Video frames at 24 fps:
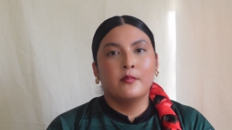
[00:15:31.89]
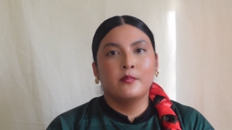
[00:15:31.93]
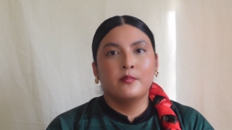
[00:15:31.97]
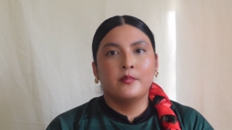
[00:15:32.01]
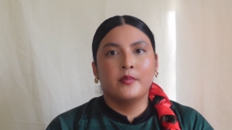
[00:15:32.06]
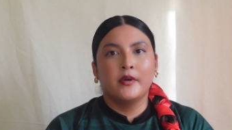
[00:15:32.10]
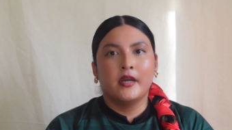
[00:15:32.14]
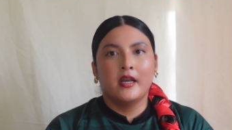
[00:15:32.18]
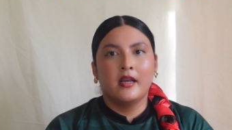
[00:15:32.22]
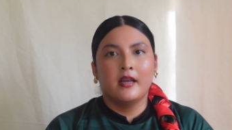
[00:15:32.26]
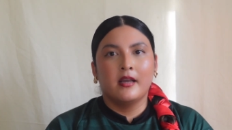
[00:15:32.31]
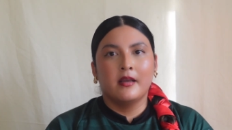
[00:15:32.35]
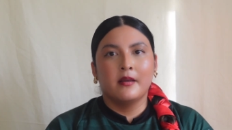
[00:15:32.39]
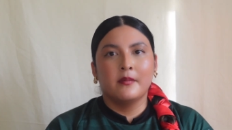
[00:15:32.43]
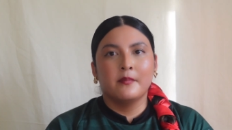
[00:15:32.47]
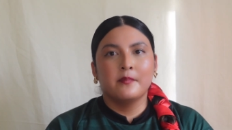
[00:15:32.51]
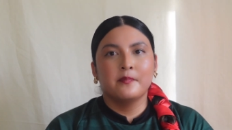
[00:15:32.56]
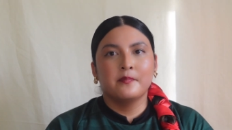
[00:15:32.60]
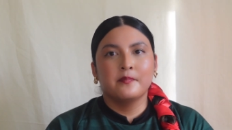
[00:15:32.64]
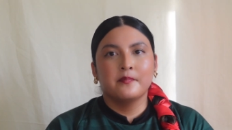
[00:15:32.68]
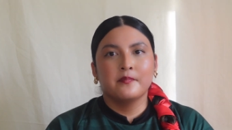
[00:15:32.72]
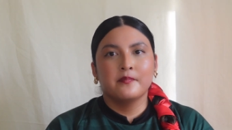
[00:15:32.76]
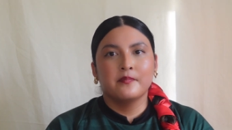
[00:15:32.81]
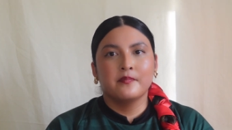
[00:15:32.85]
But
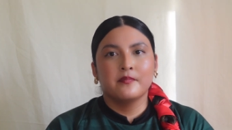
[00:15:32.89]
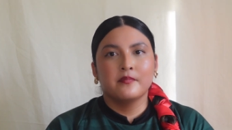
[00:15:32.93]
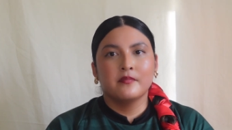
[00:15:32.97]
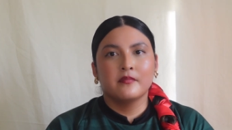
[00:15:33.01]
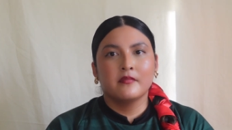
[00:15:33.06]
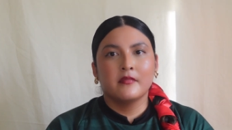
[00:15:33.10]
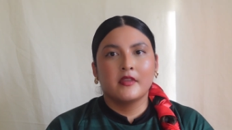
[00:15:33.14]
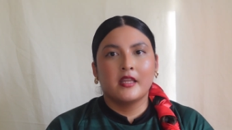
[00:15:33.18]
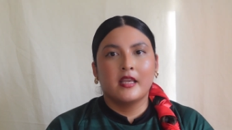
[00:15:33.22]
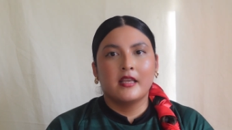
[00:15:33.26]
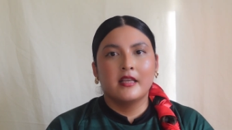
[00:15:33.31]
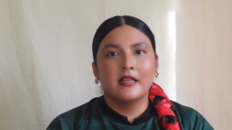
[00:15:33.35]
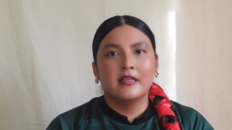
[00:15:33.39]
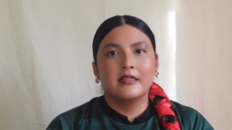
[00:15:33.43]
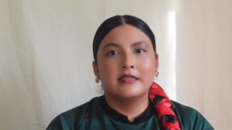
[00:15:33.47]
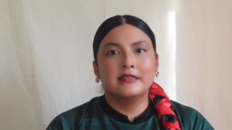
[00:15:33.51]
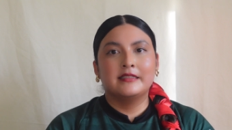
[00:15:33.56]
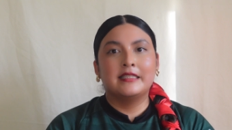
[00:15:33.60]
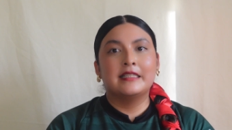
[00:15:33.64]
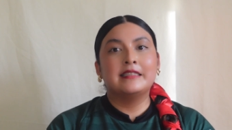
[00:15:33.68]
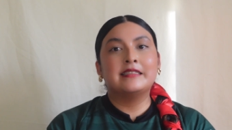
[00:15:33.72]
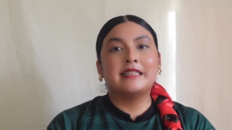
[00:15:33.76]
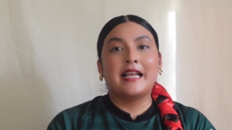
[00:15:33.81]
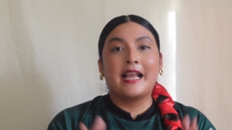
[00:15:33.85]

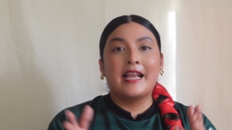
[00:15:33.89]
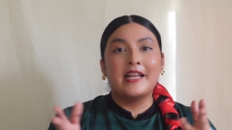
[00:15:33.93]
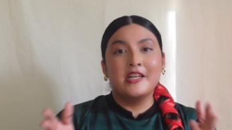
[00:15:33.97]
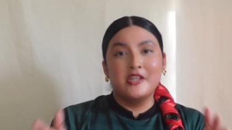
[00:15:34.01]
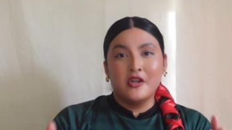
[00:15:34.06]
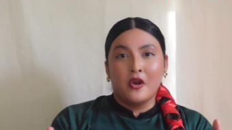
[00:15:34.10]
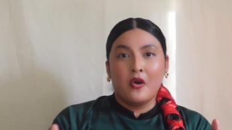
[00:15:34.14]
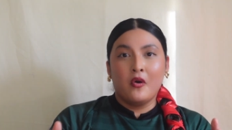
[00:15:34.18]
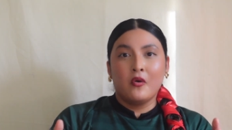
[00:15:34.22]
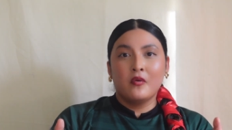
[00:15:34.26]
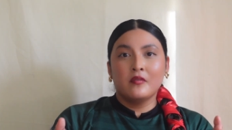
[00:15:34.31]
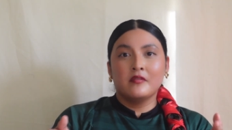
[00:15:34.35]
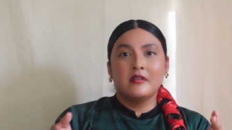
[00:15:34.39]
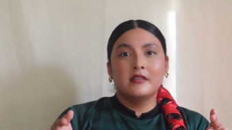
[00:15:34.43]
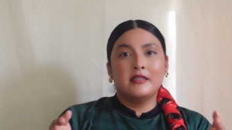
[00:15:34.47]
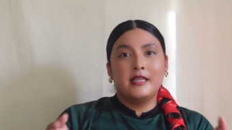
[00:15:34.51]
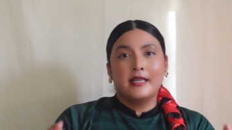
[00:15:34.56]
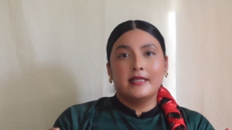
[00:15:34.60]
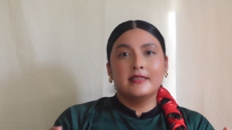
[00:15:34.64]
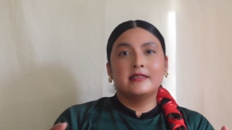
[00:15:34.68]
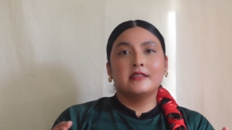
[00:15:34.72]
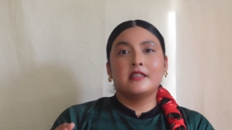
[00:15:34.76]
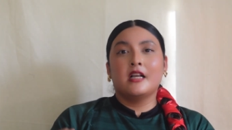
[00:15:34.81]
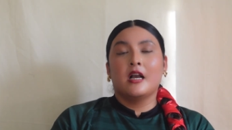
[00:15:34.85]
since I know the
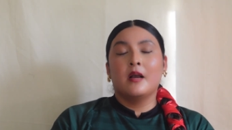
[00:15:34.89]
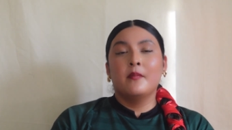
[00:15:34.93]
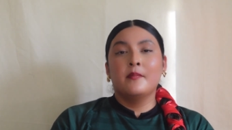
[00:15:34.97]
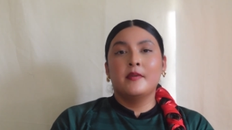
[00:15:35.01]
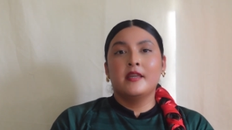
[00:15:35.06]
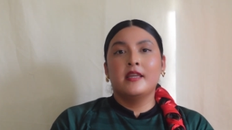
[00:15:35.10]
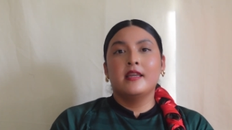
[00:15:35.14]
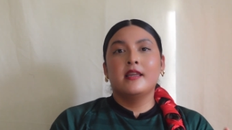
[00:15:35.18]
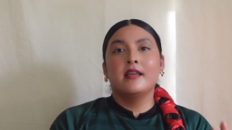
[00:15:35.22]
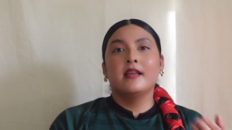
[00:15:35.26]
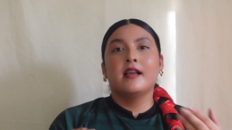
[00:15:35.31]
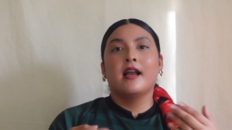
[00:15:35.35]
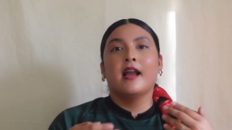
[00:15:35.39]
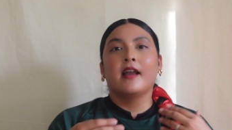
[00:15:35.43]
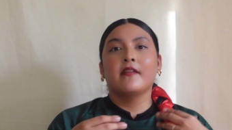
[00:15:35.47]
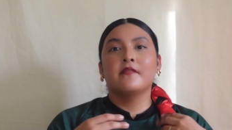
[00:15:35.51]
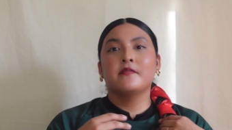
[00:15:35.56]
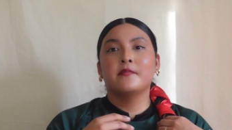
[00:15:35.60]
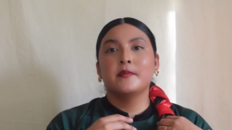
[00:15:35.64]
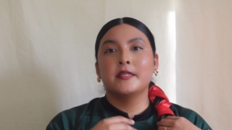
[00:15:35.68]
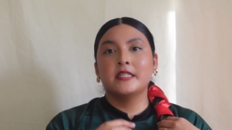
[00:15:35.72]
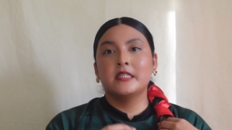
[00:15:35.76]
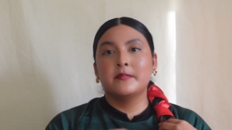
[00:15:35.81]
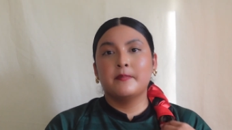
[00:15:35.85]
day's coming,
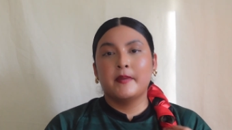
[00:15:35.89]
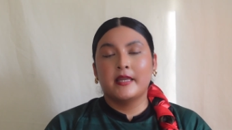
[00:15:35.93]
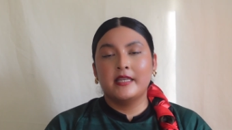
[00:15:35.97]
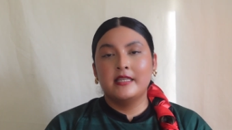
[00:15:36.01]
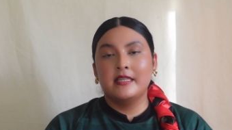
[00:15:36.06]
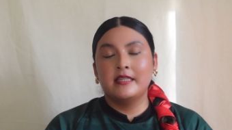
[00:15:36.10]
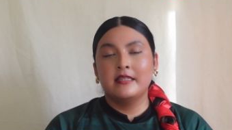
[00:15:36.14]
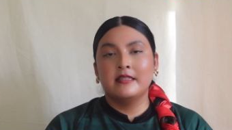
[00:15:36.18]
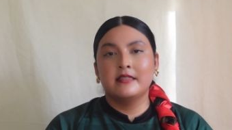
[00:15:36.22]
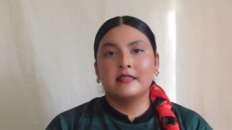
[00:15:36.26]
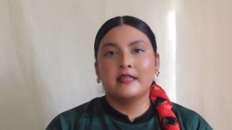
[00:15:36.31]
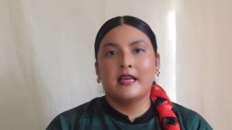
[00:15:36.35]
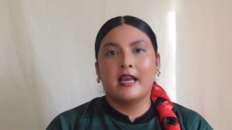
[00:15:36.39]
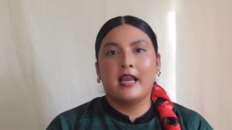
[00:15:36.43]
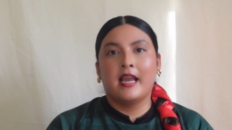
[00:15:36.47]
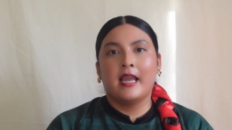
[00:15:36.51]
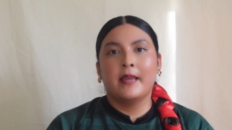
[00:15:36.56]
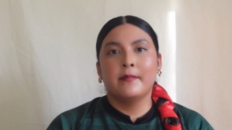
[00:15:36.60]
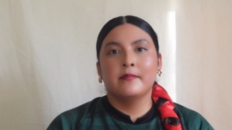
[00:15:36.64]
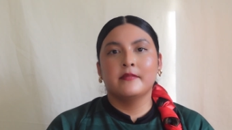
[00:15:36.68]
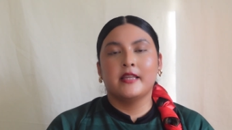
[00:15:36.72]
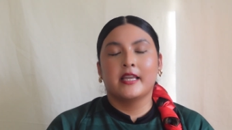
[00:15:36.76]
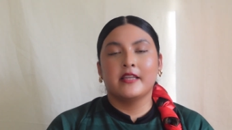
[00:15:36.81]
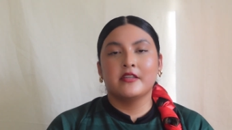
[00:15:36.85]
I've been spending
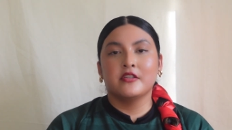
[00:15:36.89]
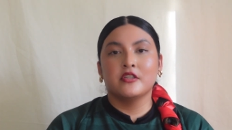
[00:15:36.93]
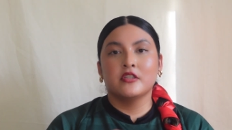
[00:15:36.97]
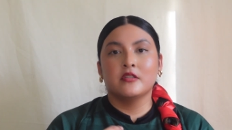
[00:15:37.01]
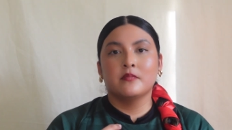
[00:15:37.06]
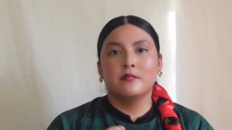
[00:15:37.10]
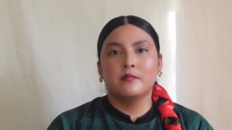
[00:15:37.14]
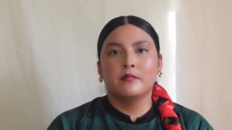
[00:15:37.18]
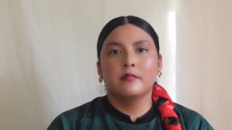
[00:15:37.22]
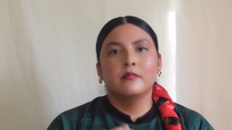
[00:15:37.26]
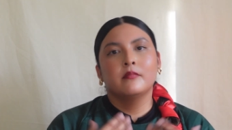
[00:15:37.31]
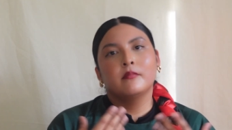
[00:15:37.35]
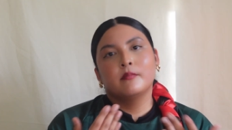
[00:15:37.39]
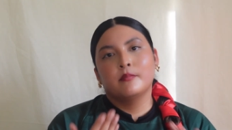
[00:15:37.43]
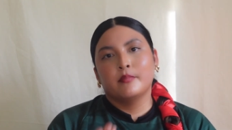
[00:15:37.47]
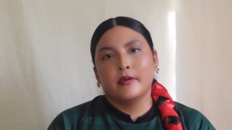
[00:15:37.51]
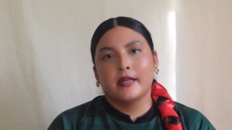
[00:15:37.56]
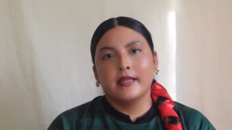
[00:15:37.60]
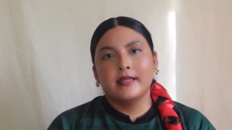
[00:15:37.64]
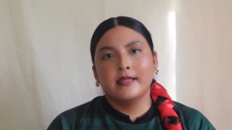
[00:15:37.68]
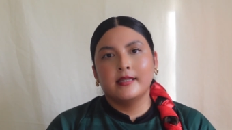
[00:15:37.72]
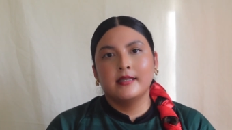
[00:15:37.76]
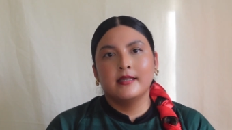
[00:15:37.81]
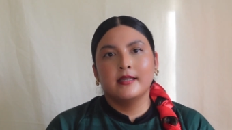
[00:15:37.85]
time like just
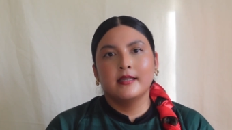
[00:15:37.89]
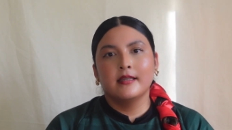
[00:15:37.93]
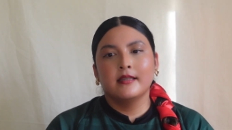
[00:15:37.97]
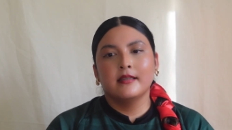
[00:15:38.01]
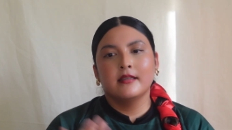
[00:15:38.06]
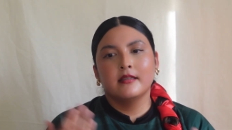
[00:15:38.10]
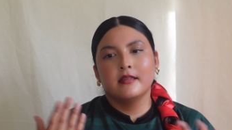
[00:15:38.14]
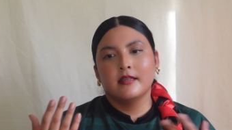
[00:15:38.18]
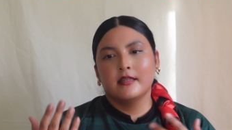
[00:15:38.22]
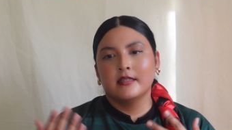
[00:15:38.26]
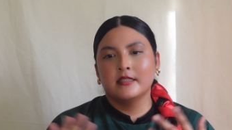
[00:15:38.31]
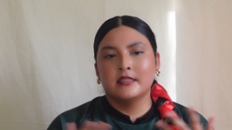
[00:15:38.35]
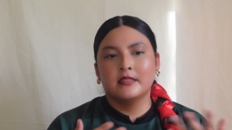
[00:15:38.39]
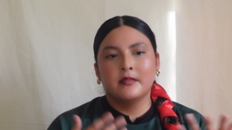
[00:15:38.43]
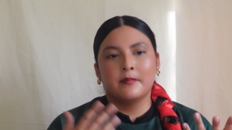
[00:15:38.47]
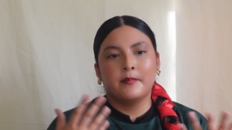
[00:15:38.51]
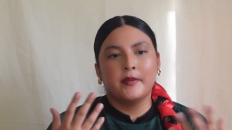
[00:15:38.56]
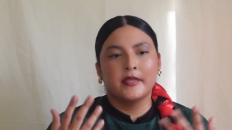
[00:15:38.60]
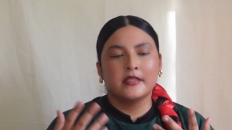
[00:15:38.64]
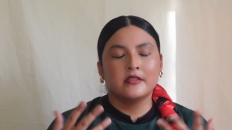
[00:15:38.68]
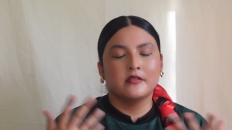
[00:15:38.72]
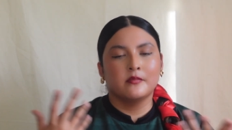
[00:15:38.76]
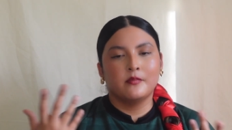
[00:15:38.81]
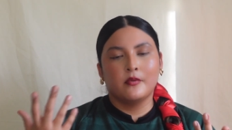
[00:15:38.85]
braiding it. It's the
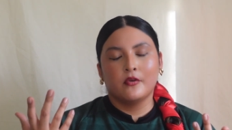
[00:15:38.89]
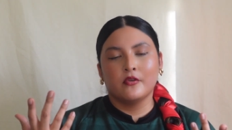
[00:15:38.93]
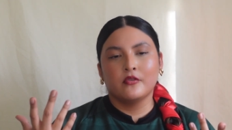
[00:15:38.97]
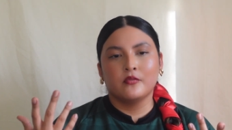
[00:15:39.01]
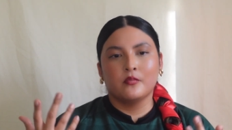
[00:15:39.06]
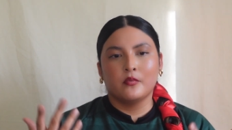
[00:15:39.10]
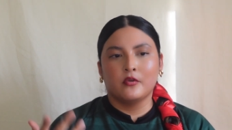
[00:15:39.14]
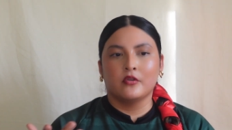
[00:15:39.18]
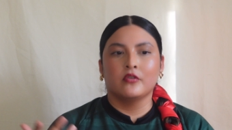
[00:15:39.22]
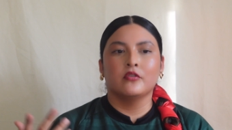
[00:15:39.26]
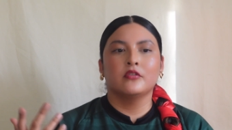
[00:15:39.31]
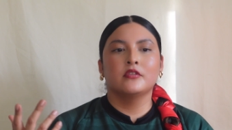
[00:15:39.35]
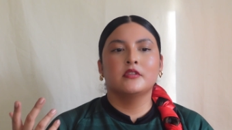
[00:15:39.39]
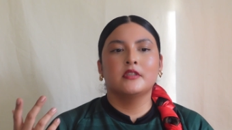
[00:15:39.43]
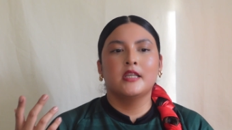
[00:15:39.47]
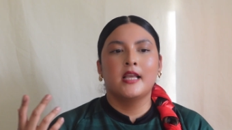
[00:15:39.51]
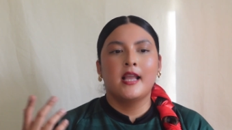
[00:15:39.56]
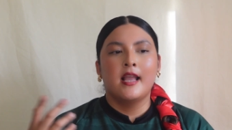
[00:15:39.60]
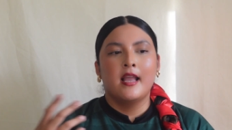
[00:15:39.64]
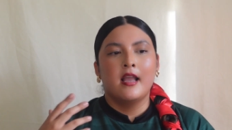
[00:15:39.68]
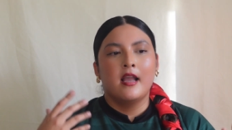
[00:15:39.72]
best of both worlds.